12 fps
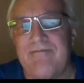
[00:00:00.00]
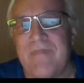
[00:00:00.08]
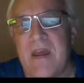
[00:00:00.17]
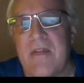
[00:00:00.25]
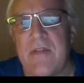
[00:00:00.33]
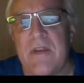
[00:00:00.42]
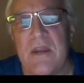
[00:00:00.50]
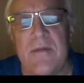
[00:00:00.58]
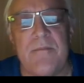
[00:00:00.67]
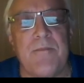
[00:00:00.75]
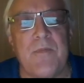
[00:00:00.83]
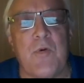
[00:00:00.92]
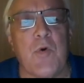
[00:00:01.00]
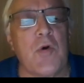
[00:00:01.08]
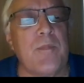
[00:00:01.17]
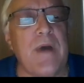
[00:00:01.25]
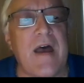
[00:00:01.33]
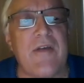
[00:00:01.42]
the
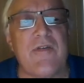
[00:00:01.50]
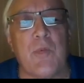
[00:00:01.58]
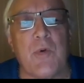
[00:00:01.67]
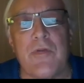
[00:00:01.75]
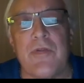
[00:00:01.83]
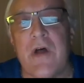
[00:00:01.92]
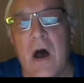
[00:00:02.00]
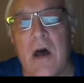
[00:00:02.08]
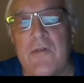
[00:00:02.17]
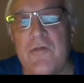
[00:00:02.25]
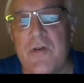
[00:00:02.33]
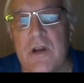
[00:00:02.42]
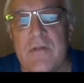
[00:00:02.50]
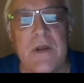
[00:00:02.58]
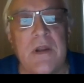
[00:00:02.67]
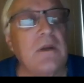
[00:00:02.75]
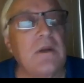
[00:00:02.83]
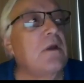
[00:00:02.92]
group has the word the in front of
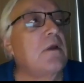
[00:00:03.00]
it,